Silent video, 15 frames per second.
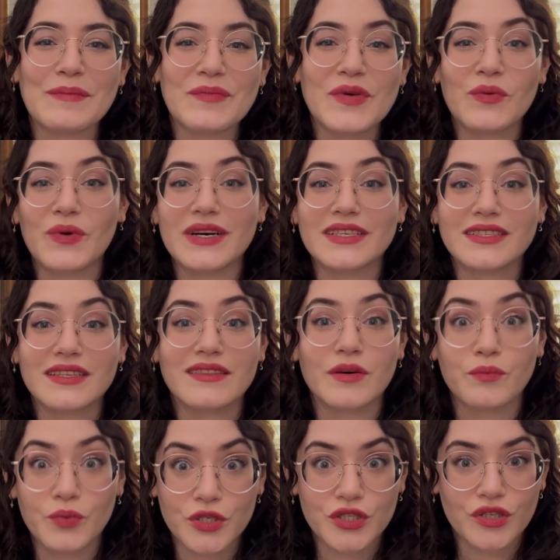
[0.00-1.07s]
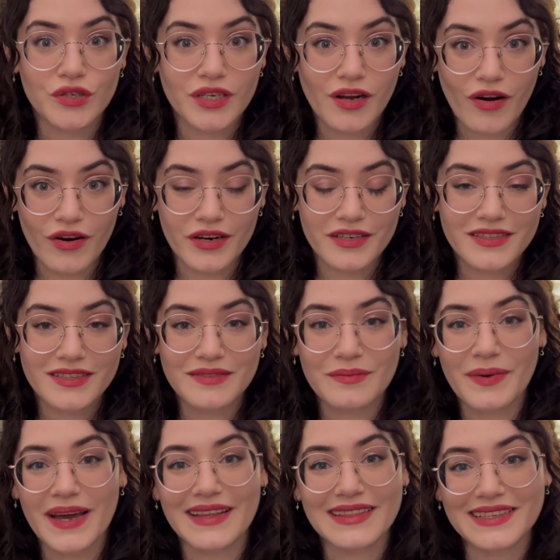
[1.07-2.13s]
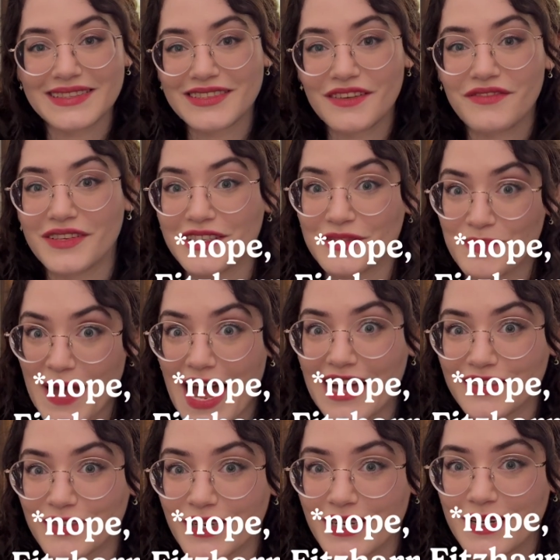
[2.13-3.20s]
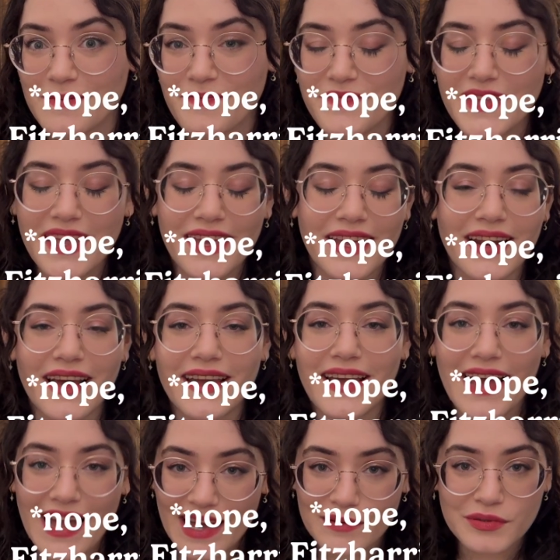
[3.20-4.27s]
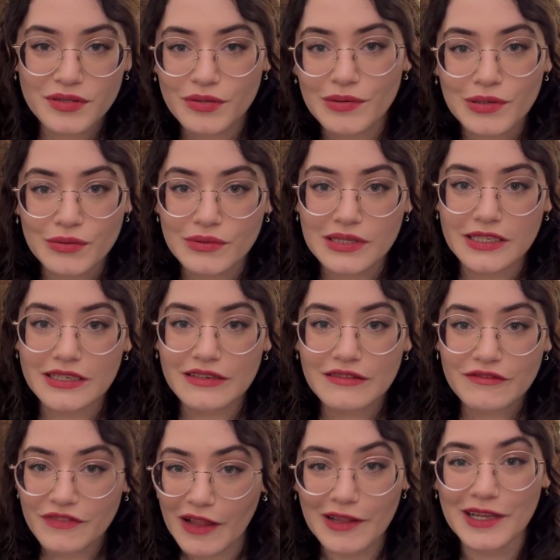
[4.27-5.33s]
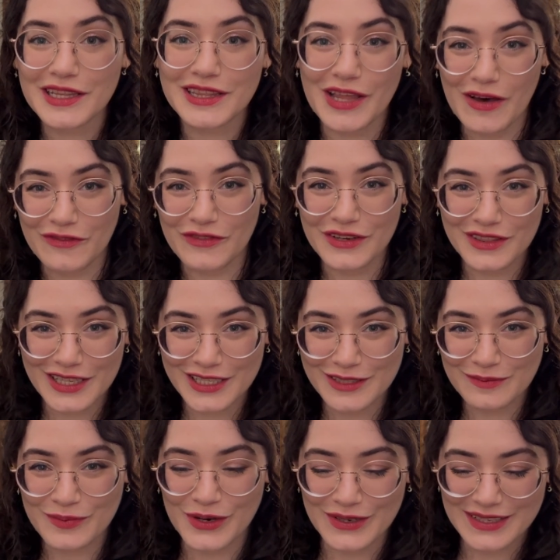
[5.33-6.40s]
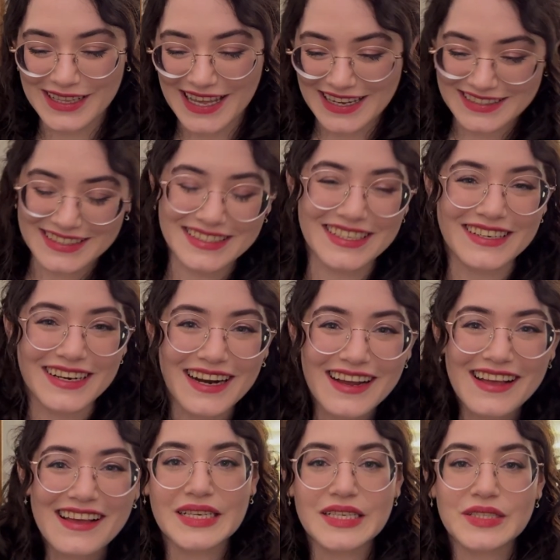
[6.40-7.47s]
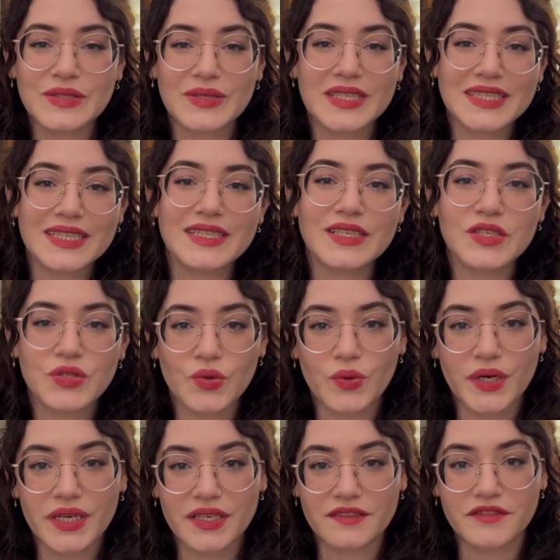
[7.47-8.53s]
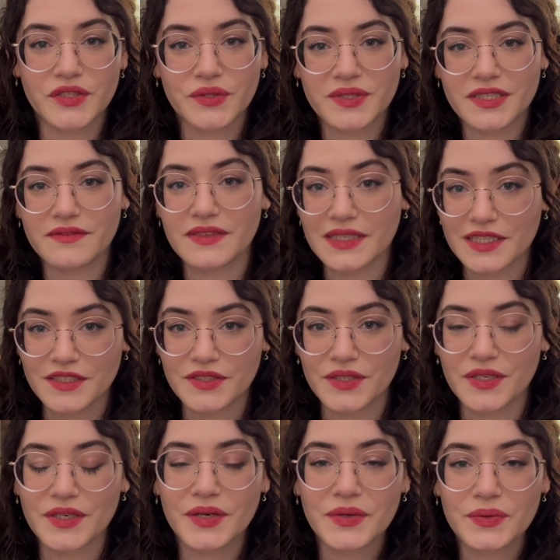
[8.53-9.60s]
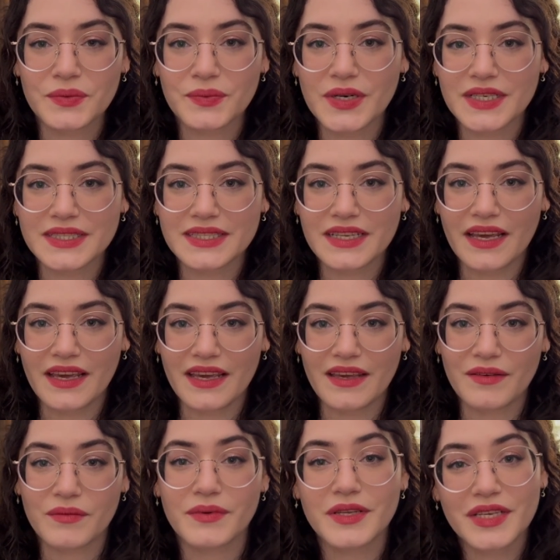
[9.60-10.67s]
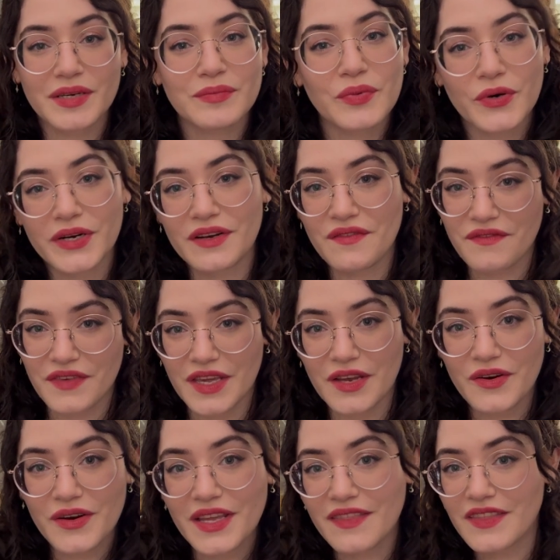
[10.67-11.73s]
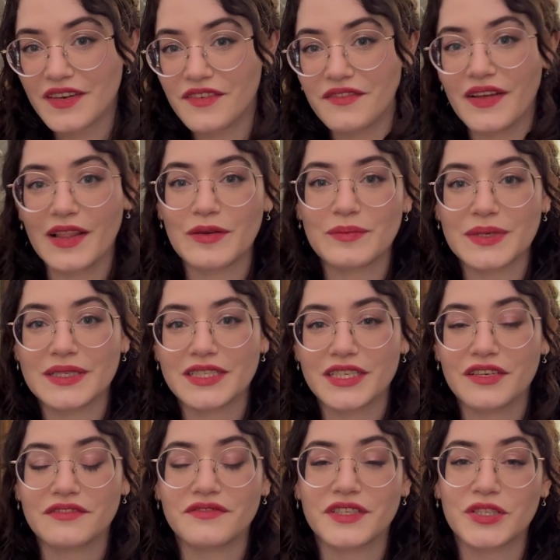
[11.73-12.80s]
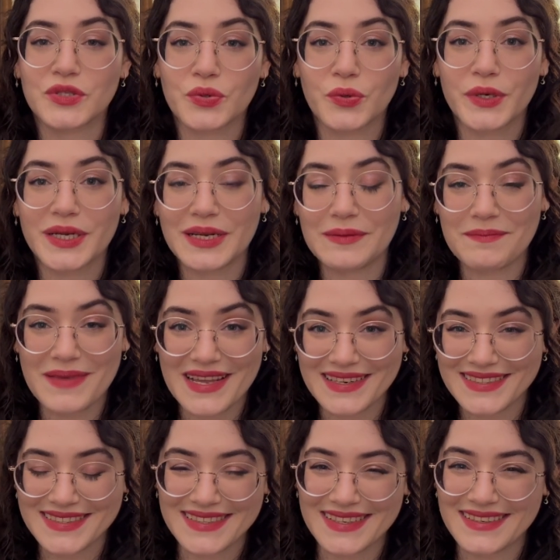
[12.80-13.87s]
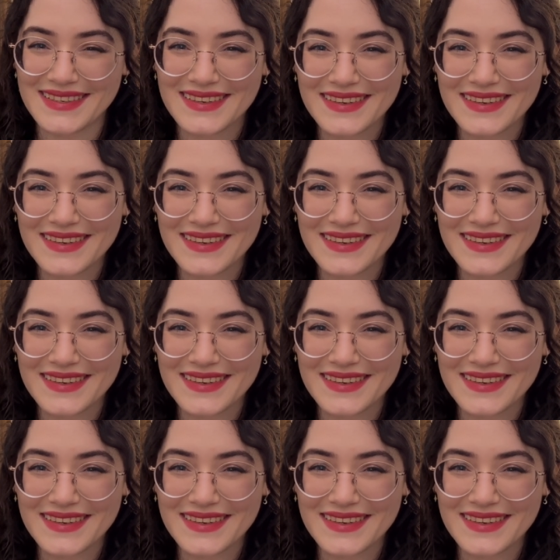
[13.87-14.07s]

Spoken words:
was The Butchering Art by Lindsey Fitzpatrick. And I absolutely fell in love with this book last year. So this is the story of Joseph Lister, who was a really important figure in the development of Victorian medicine,